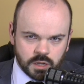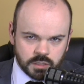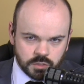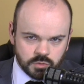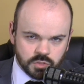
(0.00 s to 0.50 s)

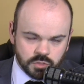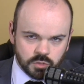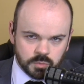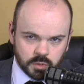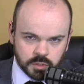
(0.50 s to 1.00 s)
on
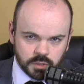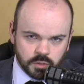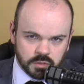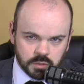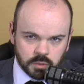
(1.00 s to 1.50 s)
YouTube, or you can
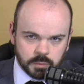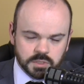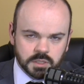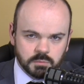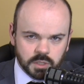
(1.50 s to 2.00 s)
go to the
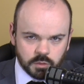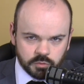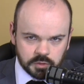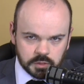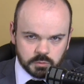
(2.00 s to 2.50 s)
website,
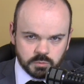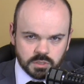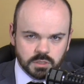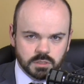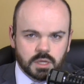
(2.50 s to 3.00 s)

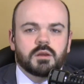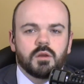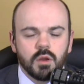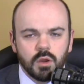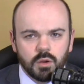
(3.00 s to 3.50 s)

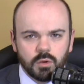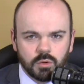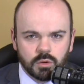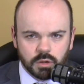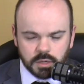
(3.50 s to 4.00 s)

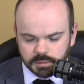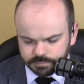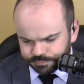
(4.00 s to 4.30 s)
megiddofilms.org.